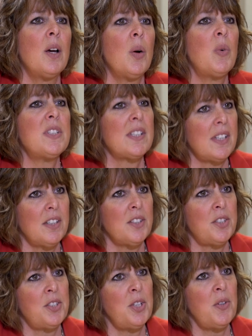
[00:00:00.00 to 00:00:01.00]
What
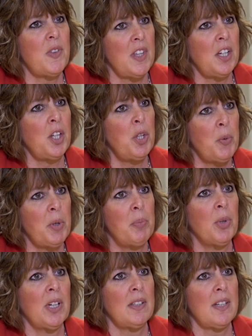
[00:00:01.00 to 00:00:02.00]
skills do you think you would
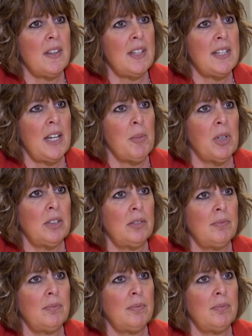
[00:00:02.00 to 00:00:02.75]
bring to the table?